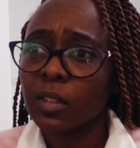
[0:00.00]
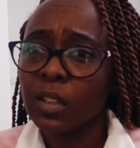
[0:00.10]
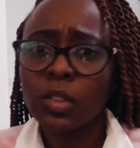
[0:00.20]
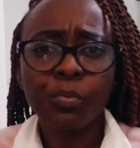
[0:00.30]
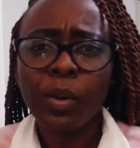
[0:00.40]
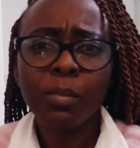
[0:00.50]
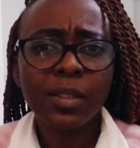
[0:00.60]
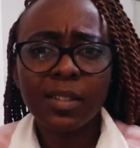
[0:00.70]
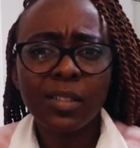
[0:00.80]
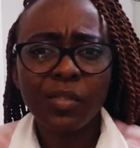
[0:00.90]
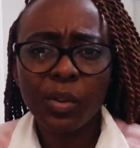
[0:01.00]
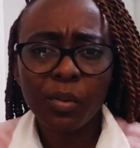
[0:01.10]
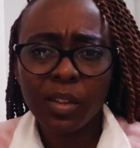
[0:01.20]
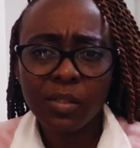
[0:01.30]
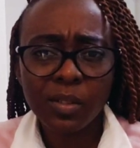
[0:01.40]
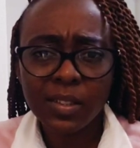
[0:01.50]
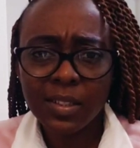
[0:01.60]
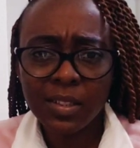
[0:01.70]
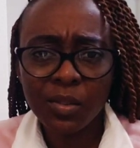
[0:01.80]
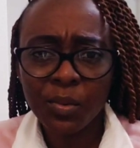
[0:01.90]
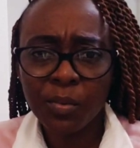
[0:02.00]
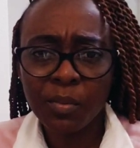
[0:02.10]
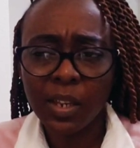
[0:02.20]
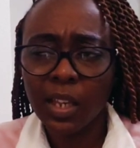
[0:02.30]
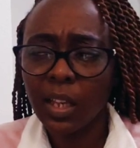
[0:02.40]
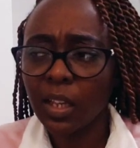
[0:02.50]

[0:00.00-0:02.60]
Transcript: She probably didn't even know that's what she did to me.